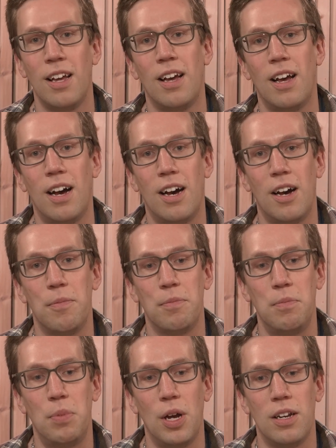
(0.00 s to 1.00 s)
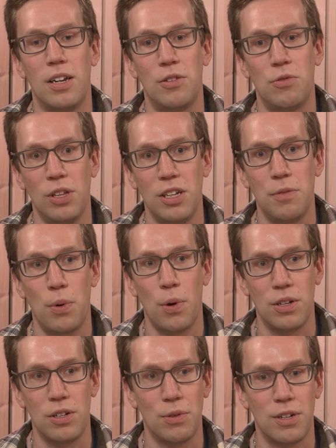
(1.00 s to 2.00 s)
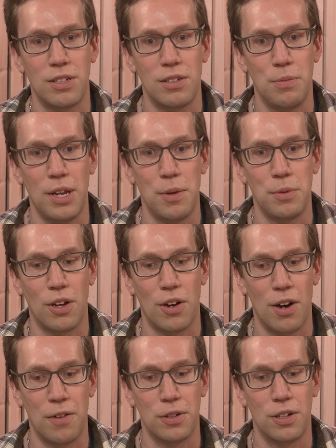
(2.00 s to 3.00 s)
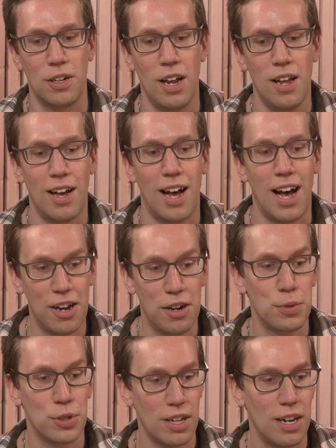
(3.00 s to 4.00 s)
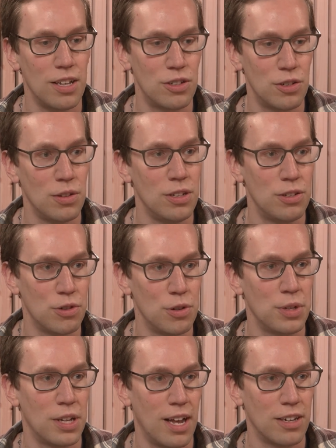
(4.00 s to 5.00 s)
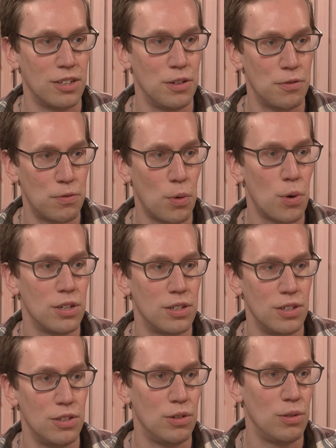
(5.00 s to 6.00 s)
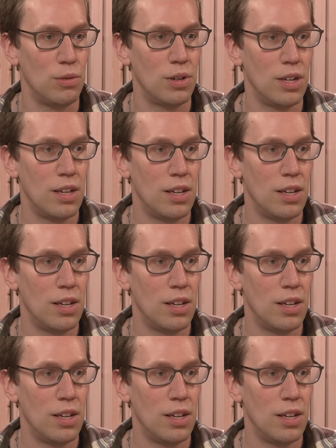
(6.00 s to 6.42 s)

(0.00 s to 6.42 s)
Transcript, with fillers: Um, but it's really important to us to be able to offer a higher percentage so these groups can actually afford to do